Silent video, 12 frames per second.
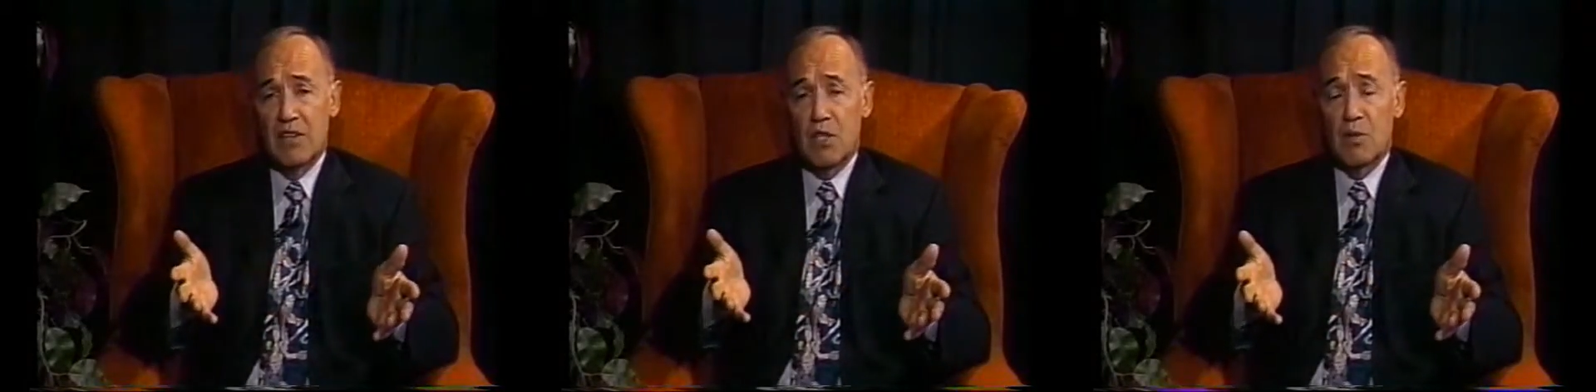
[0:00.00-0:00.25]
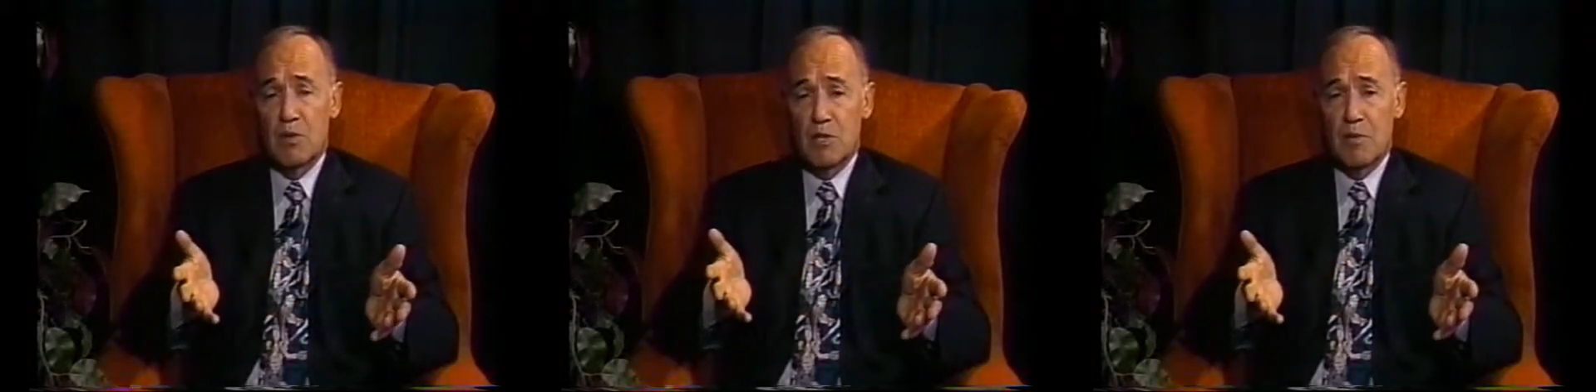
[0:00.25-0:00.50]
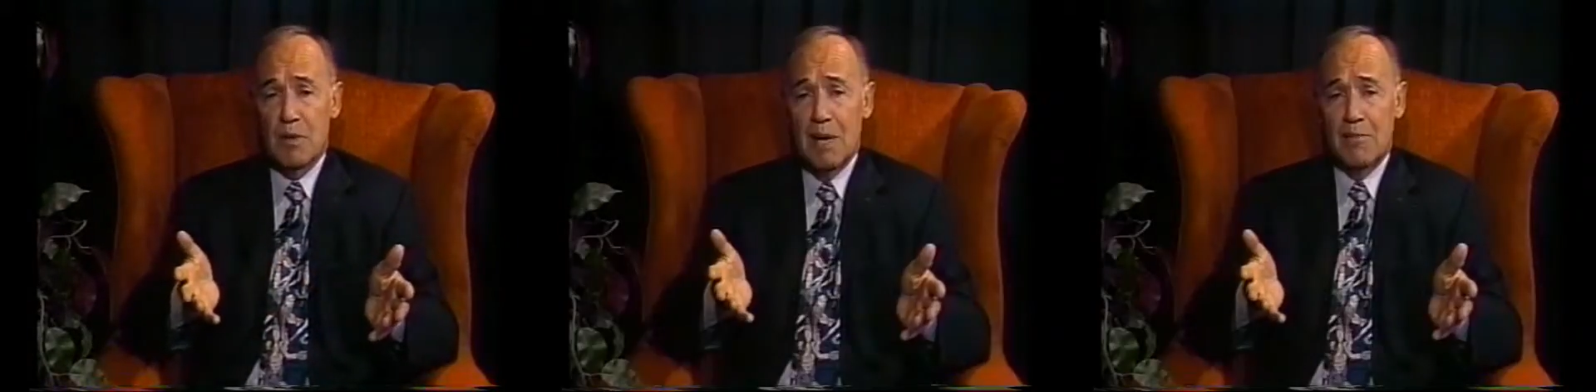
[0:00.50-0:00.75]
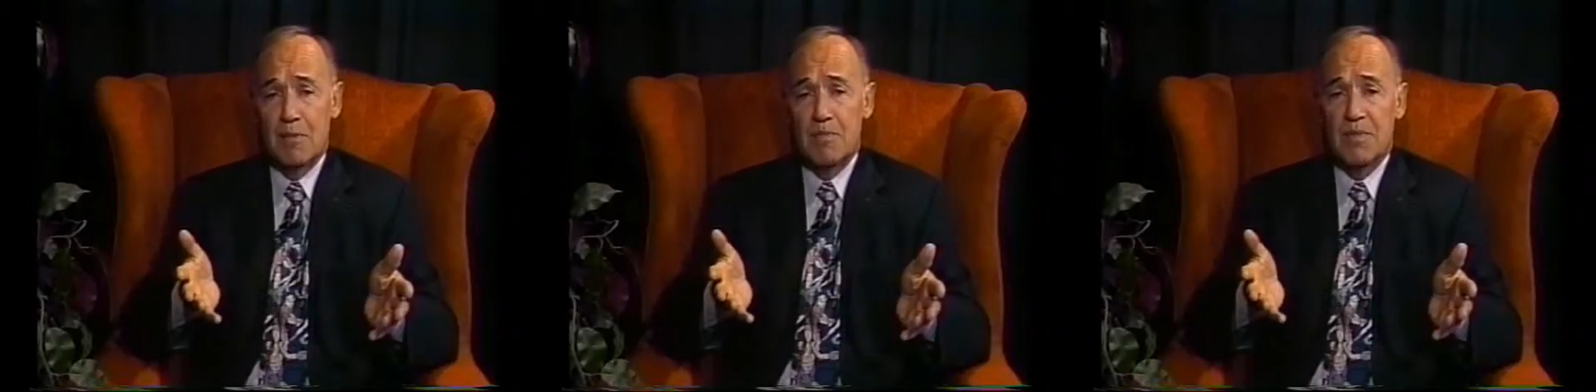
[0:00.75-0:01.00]
that there was a
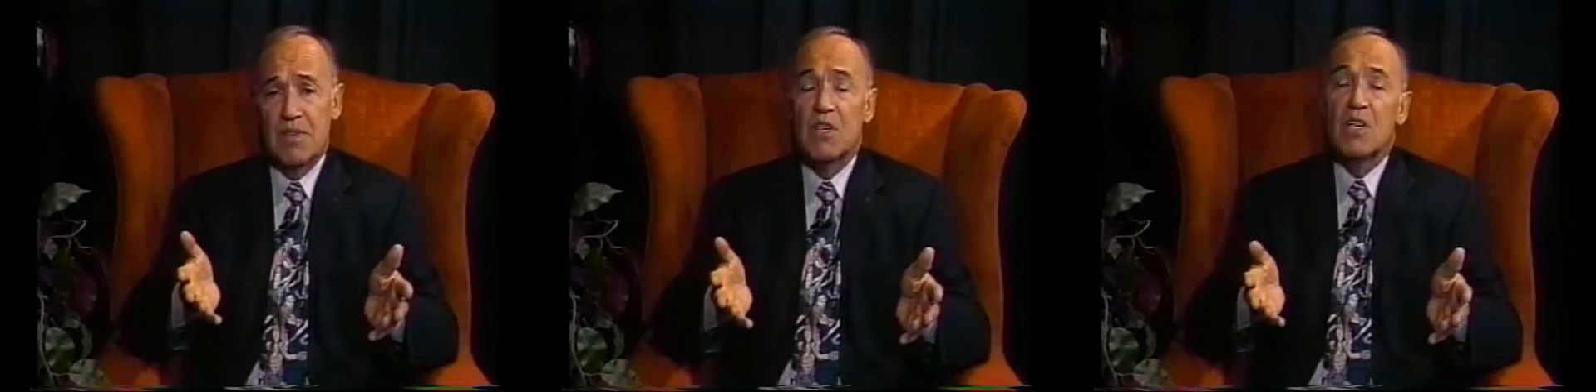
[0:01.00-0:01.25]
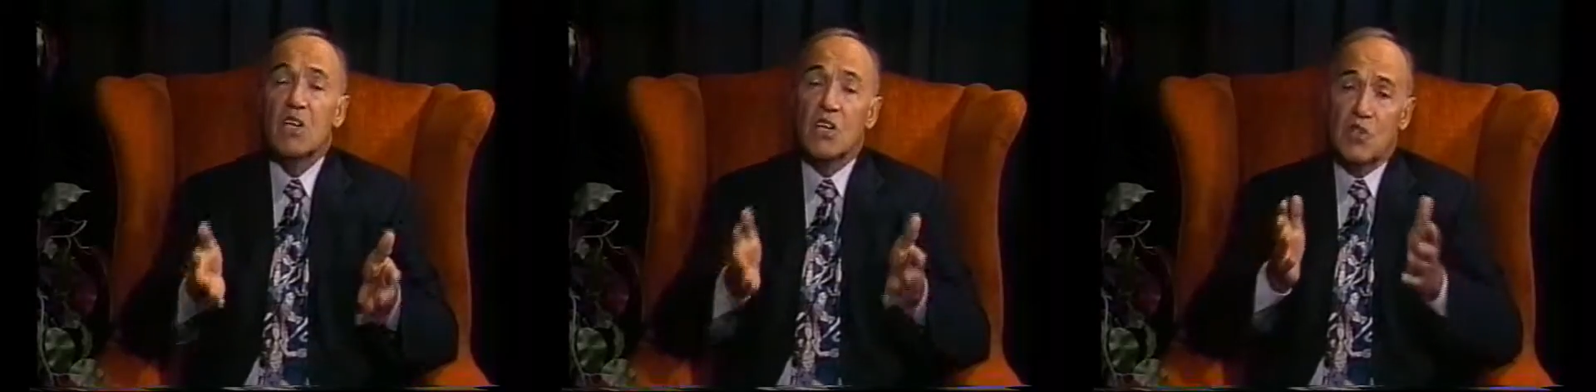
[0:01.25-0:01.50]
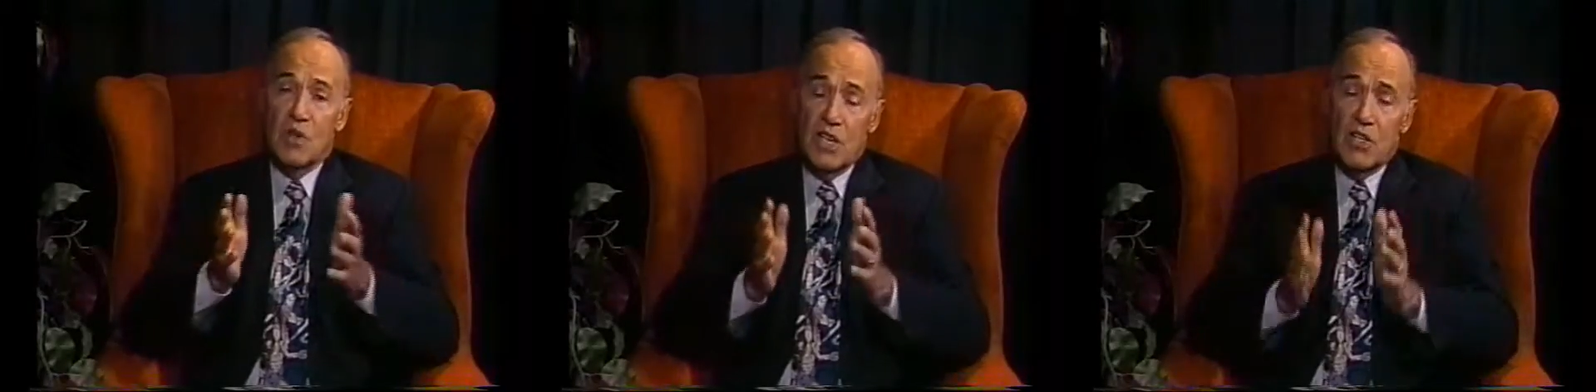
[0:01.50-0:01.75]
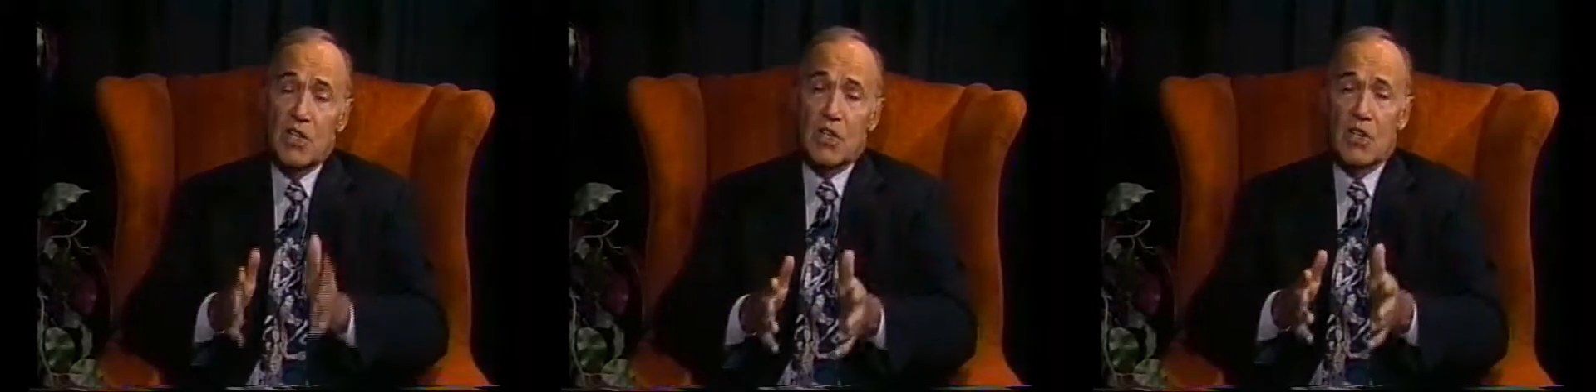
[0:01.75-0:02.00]
problem. So they
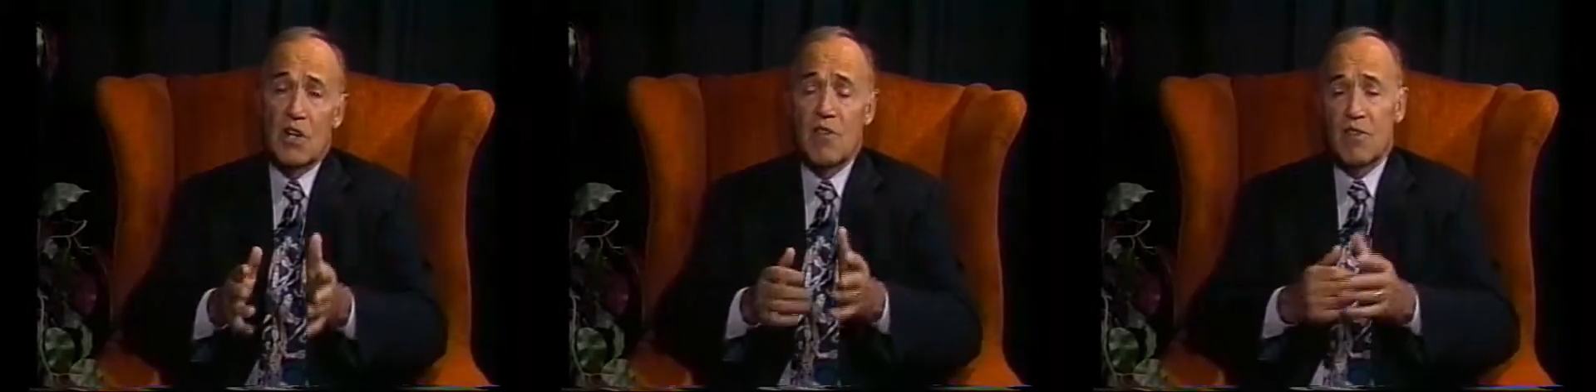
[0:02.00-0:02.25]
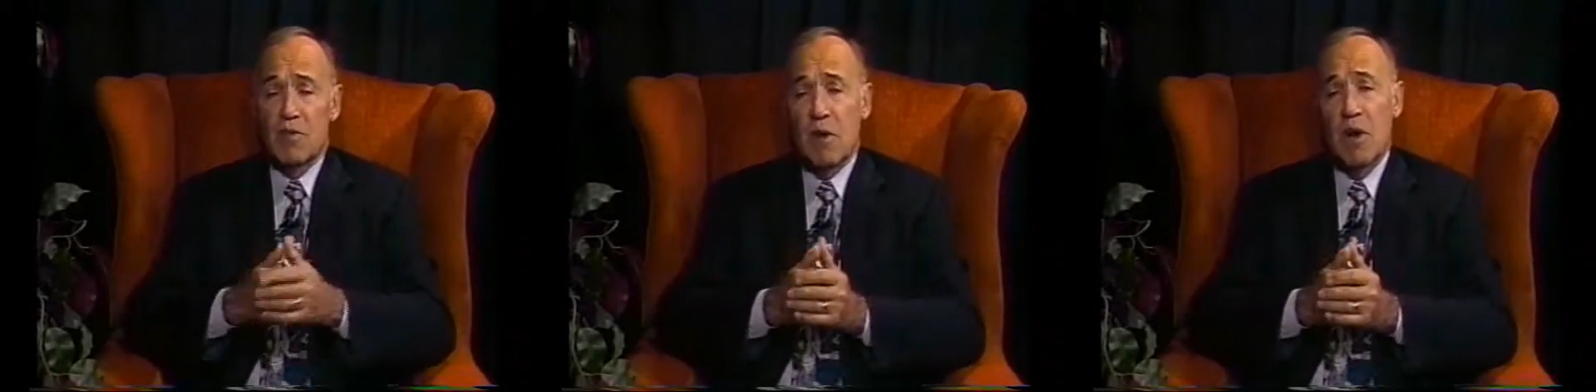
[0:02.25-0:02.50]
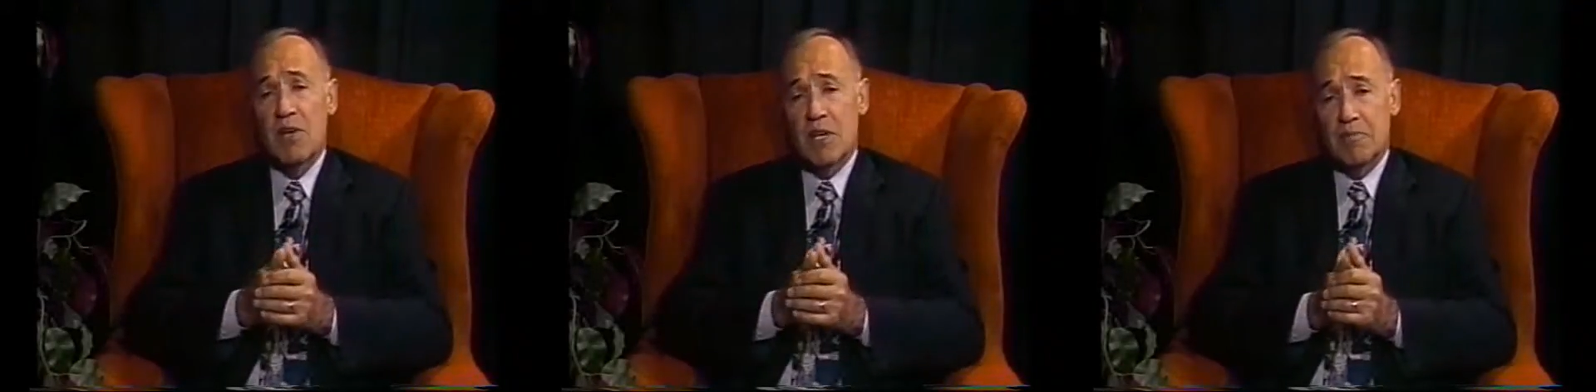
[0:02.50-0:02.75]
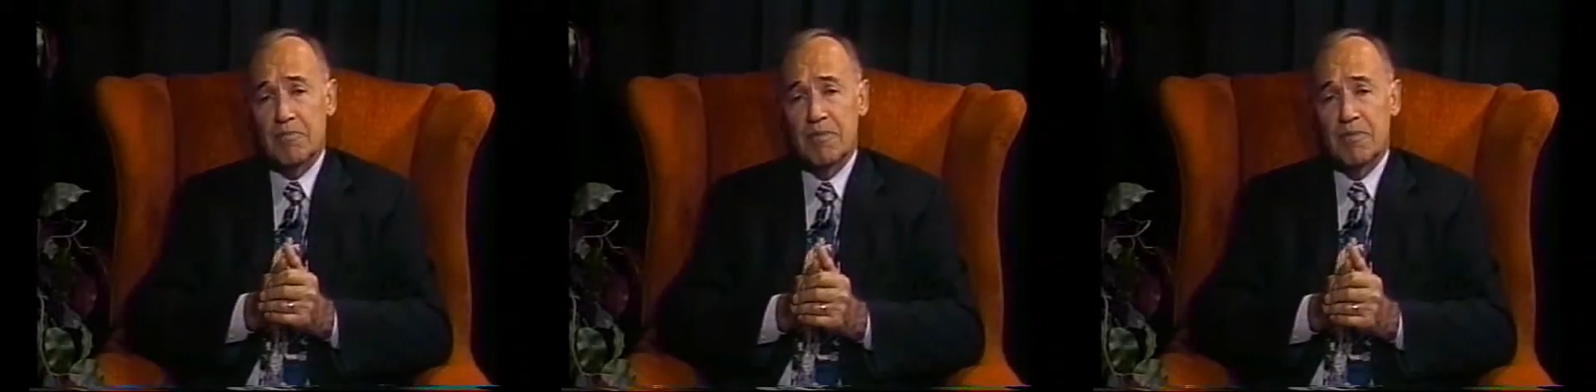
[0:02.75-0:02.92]
took it off the market.